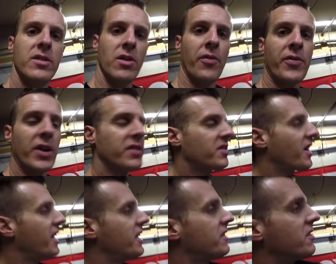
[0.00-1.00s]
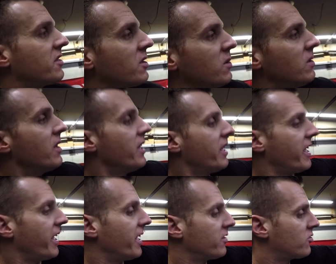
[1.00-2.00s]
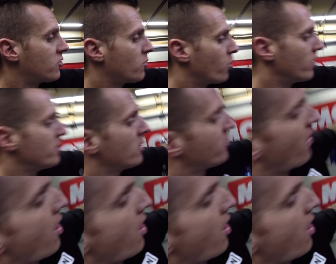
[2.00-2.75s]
So first thing I need to do is remove